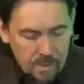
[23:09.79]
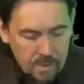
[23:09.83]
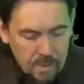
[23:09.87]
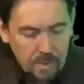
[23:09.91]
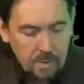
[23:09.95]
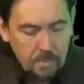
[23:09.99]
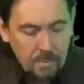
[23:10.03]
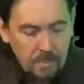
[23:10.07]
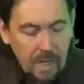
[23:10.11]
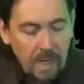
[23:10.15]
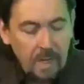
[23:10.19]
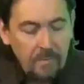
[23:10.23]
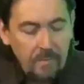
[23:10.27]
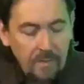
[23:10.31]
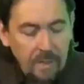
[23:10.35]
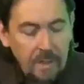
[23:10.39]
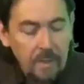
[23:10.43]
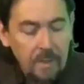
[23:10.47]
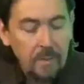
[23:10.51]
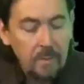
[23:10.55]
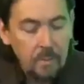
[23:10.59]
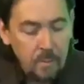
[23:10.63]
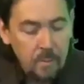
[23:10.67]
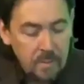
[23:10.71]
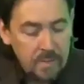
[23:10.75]
So, so, the Bank of
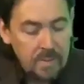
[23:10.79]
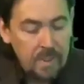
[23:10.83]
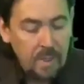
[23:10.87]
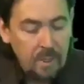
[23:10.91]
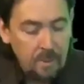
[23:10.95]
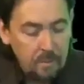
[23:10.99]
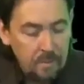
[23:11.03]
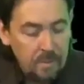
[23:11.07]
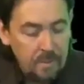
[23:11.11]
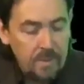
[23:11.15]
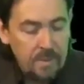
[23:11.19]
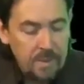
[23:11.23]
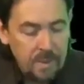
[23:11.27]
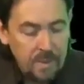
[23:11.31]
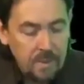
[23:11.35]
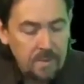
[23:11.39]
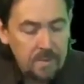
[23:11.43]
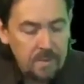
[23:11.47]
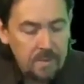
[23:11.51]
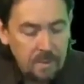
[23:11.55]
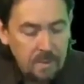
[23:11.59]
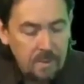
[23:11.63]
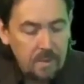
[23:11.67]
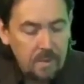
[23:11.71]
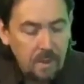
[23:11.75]
England was set up in
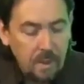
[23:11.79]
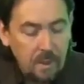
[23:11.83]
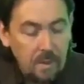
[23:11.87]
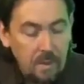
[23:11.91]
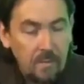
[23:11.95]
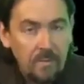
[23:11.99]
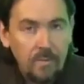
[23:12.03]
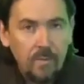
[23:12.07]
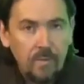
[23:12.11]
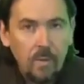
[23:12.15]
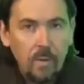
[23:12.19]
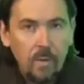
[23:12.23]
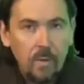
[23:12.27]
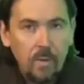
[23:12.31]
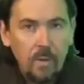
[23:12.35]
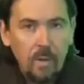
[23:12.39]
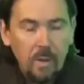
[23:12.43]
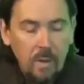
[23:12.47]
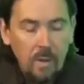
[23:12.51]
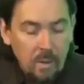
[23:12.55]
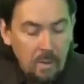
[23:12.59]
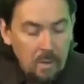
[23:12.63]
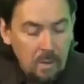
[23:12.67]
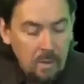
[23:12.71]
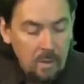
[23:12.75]

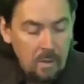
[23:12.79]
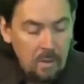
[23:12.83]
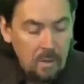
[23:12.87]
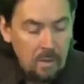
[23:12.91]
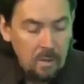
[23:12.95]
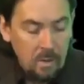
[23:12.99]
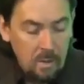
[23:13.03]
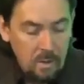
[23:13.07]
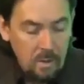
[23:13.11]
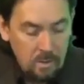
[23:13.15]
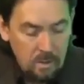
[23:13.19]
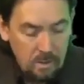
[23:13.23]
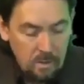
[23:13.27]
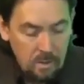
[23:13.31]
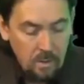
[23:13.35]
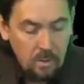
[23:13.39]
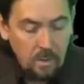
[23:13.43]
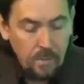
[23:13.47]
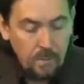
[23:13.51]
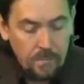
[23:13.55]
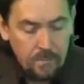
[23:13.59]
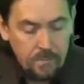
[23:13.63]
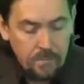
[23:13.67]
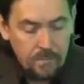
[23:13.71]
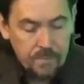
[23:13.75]
1694, and
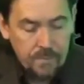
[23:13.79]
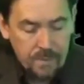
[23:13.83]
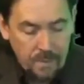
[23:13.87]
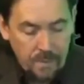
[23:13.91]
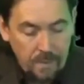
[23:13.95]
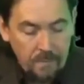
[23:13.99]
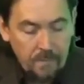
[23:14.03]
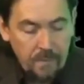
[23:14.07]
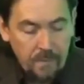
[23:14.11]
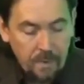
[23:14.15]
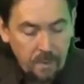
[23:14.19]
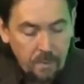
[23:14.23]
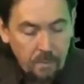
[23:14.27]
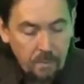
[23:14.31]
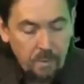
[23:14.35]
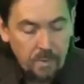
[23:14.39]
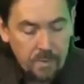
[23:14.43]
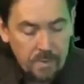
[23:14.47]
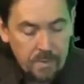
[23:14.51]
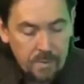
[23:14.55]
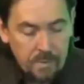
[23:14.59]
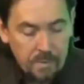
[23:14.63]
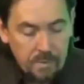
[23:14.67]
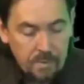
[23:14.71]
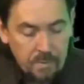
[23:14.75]
you're saying that it
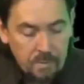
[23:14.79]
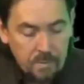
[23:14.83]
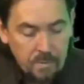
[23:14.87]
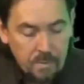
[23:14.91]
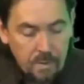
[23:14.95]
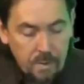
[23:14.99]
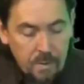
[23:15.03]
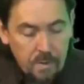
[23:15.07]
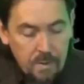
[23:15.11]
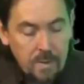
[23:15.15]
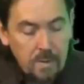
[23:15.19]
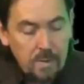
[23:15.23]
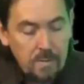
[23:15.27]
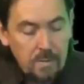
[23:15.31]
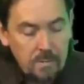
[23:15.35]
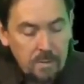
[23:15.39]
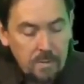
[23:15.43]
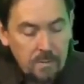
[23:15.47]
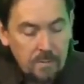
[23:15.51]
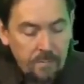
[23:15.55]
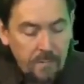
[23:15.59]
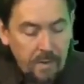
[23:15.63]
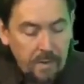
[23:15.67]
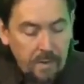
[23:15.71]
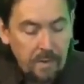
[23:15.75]
was it,
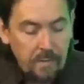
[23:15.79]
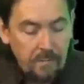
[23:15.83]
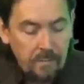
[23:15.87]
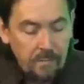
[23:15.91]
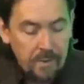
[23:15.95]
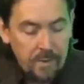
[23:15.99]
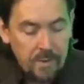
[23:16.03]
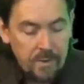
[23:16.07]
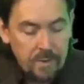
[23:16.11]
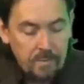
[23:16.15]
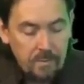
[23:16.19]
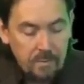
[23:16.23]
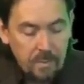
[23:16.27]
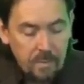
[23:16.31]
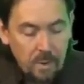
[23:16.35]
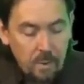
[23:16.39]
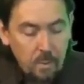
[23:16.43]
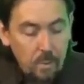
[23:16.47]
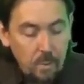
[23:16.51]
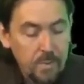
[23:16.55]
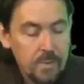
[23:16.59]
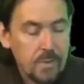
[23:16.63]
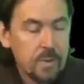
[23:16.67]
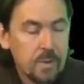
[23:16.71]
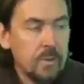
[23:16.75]
effectively
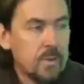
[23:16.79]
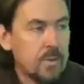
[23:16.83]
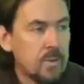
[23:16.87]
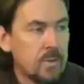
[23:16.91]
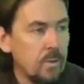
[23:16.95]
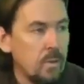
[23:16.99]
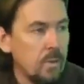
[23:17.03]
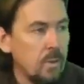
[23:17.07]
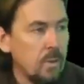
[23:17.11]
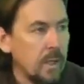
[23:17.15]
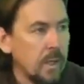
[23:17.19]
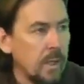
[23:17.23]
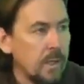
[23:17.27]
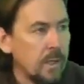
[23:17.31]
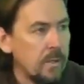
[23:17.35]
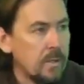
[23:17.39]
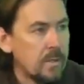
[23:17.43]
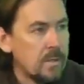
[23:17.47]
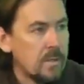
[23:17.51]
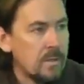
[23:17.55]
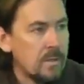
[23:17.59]
who was controlling